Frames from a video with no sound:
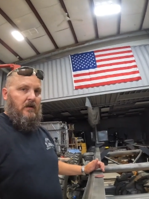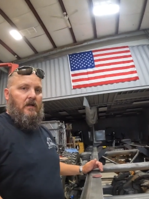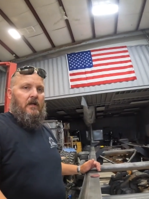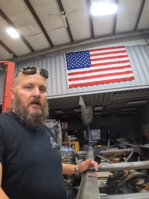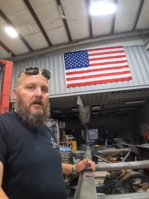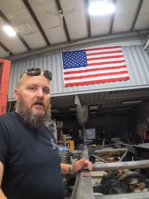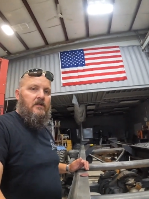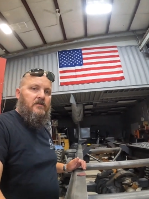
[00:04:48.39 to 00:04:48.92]

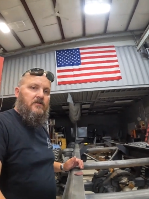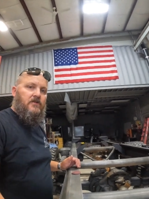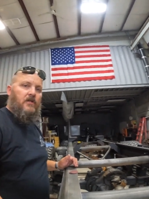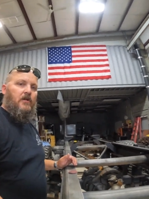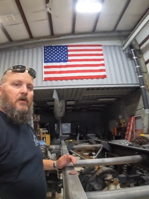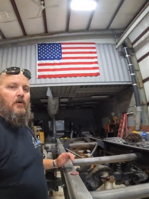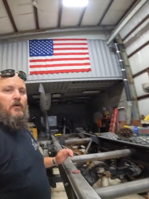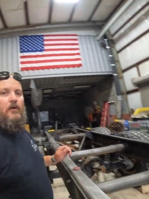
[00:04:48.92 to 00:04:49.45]
is
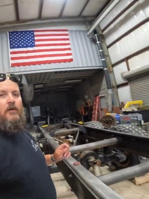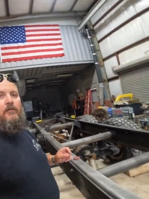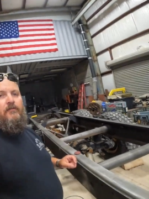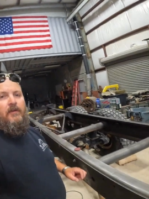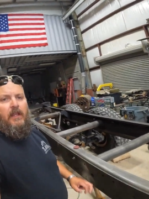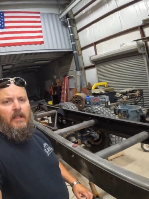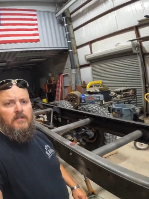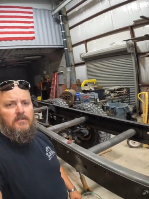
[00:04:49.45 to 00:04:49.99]
to
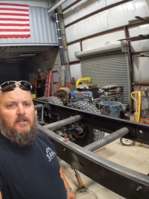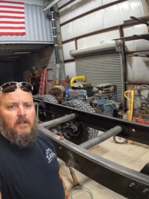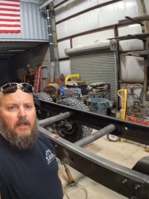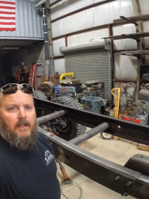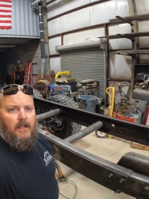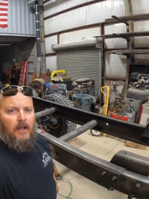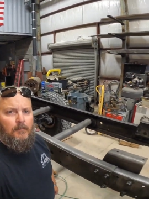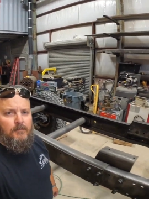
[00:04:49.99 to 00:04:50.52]
finish
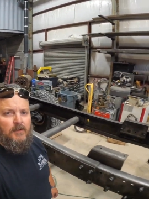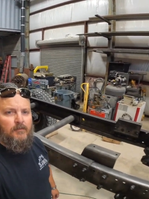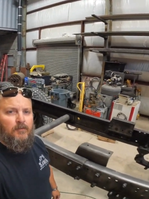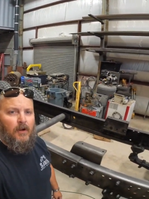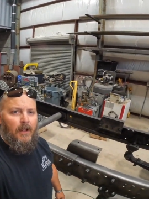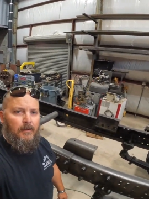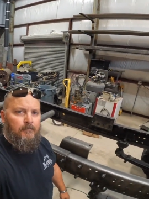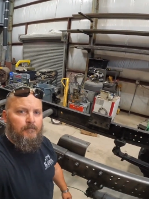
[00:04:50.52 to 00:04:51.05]
cleaning up the
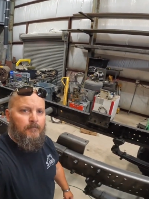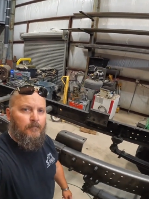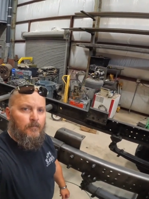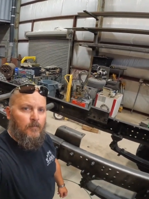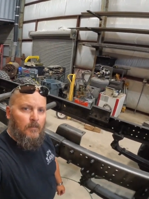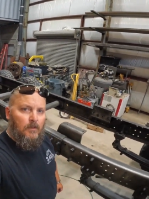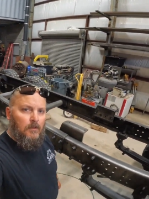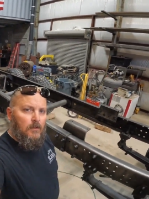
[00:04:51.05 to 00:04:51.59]
frame.
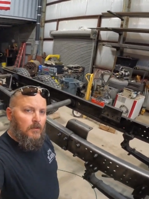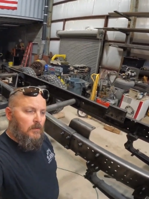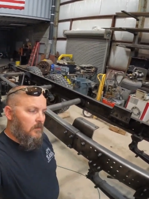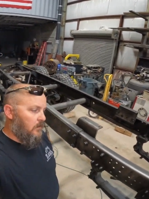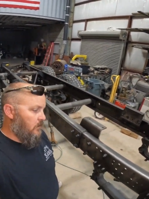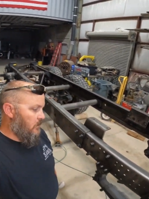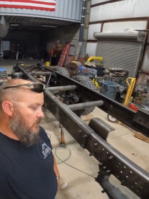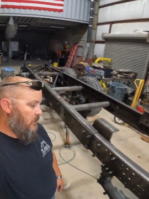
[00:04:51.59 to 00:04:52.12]

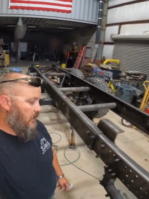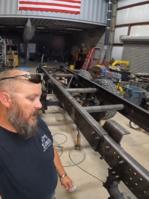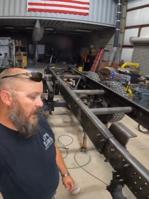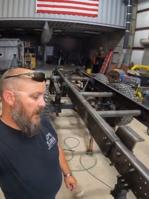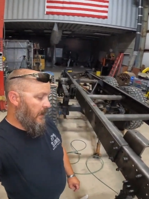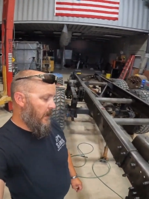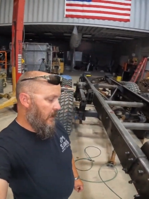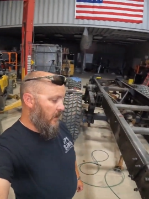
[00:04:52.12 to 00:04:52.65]

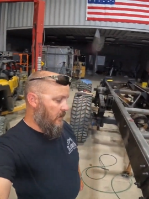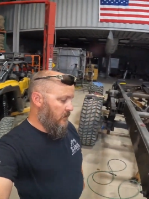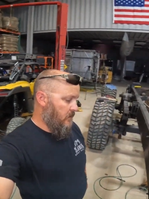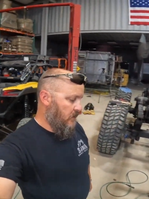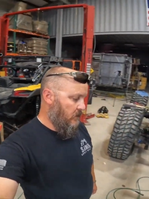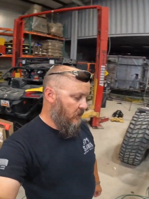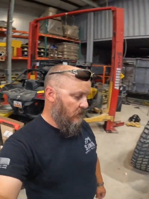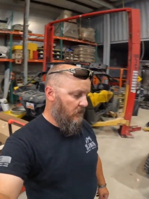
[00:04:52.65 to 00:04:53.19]
And
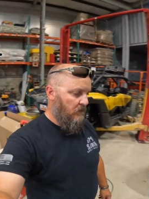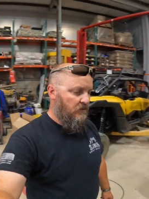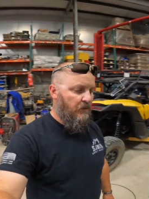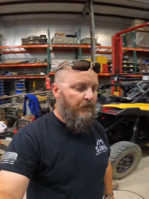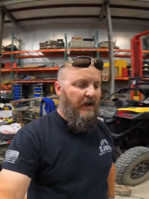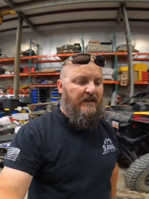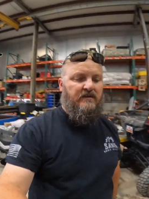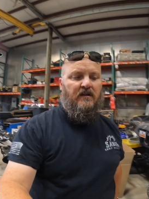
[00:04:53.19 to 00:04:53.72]
so
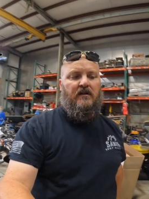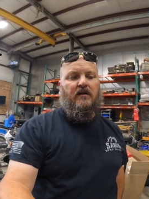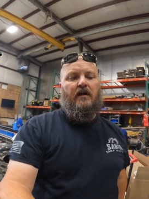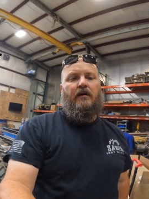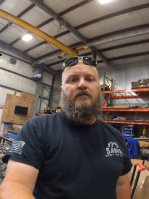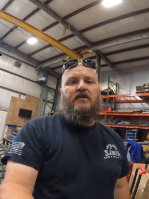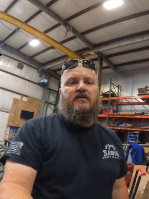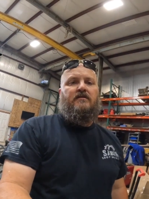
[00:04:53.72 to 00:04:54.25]
basically
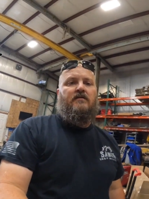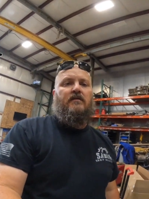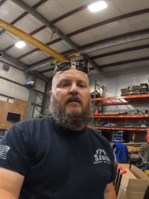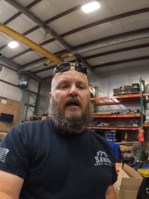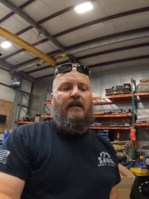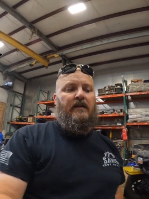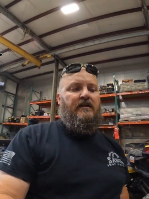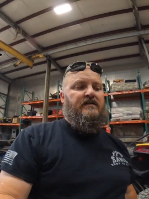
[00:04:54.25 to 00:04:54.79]
I'm just
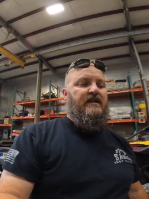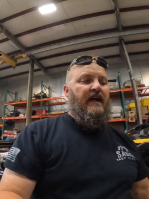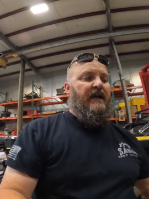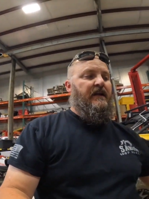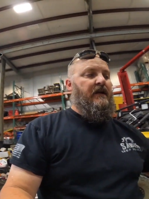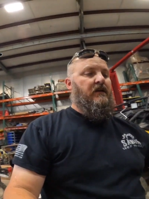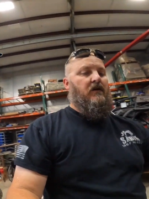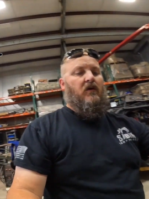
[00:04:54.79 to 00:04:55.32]
lightly
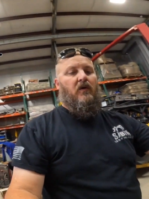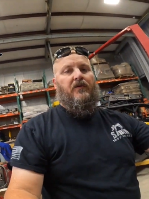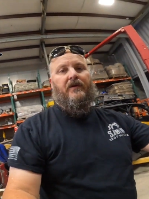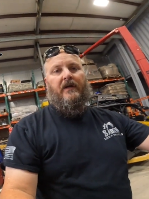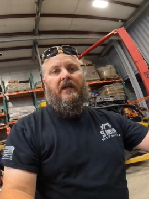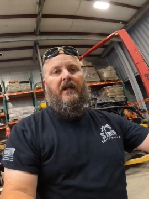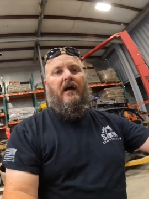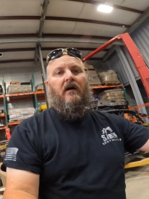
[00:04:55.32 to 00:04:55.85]
sanding the whole
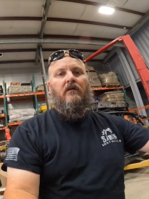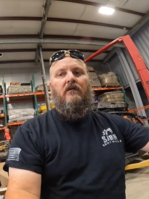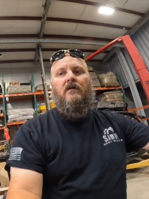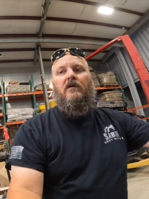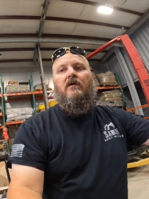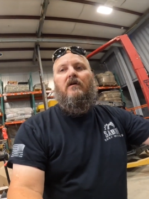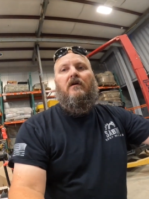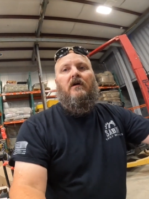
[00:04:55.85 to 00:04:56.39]
thing down.
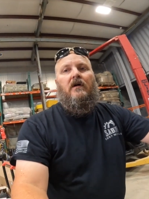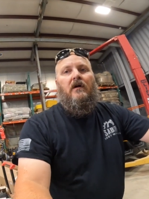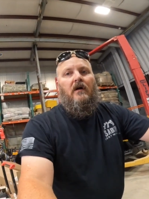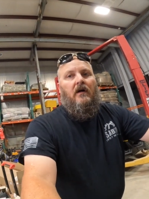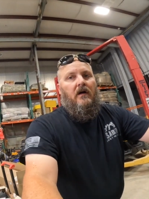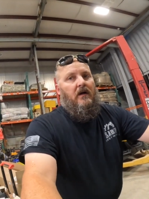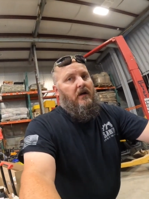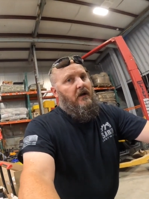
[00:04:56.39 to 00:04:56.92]

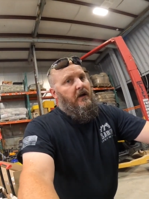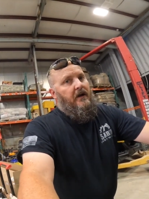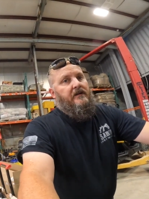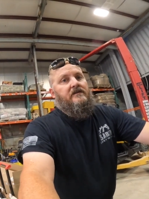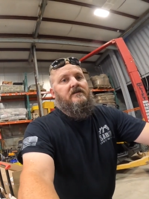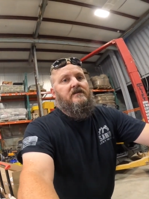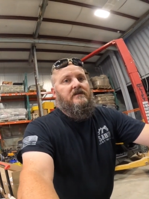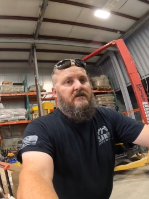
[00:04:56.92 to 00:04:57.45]

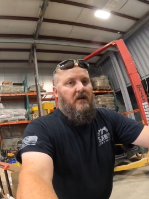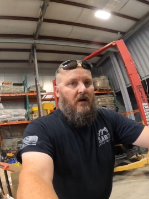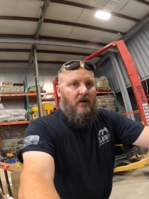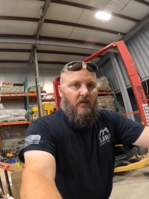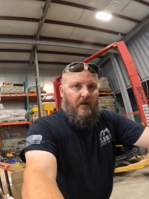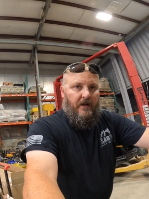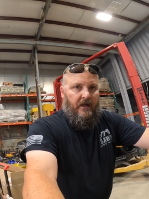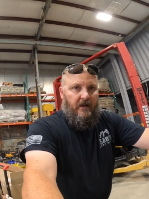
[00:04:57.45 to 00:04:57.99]
It's
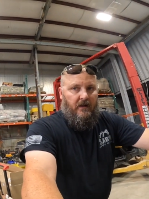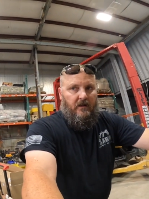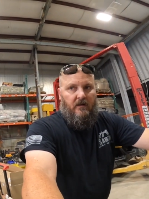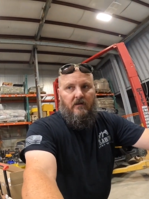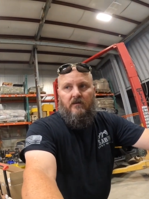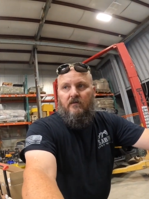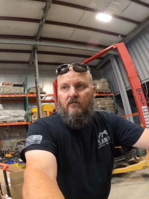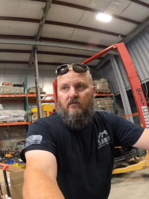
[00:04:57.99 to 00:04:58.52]
already
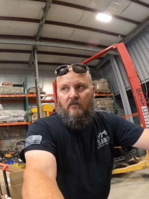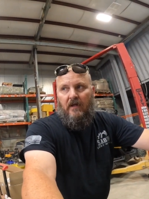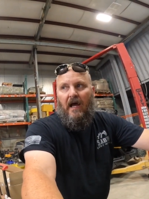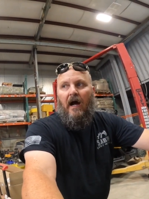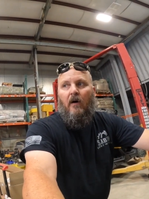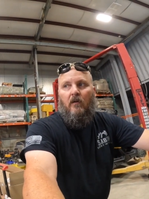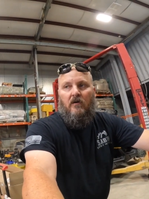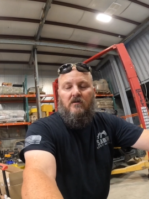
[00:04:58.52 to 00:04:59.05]

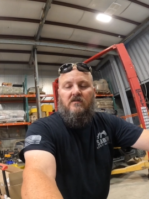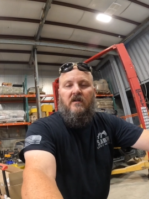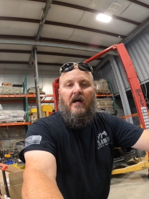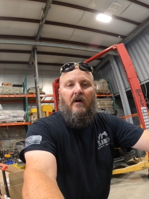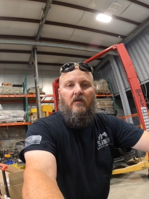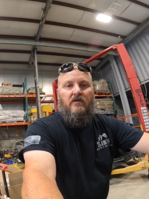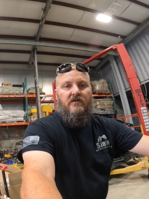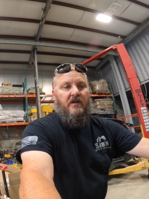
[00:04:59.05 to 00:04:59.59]
hours and
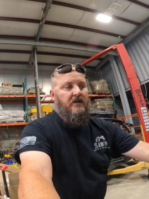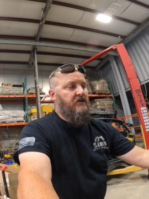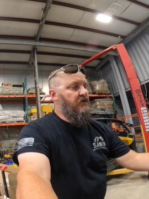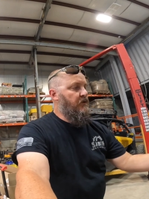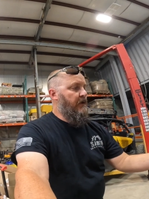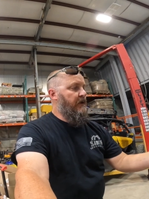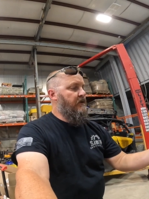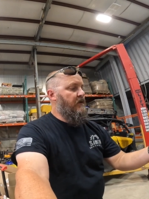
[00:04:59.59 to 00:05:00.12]
hours
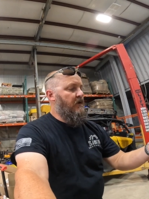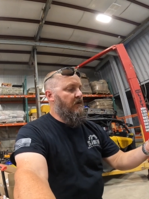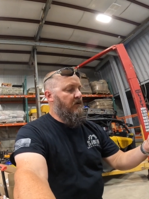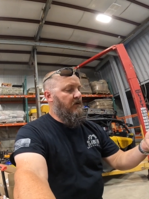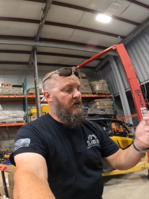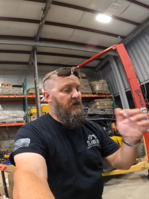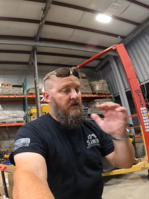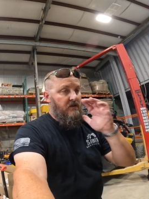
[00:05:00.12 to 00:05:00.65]
into it.
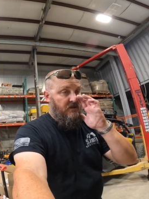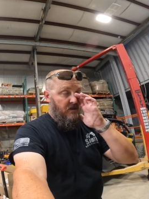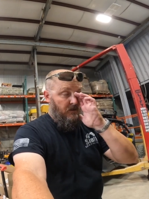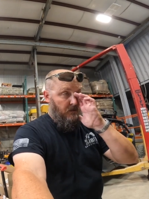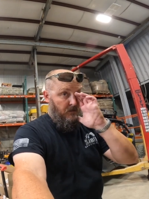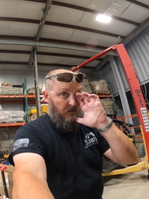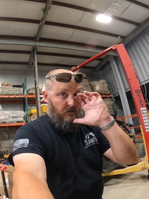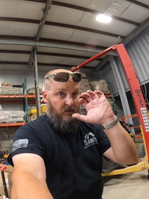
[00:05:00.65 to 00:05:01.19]

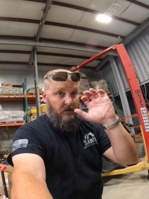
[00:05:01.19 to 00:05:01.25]
So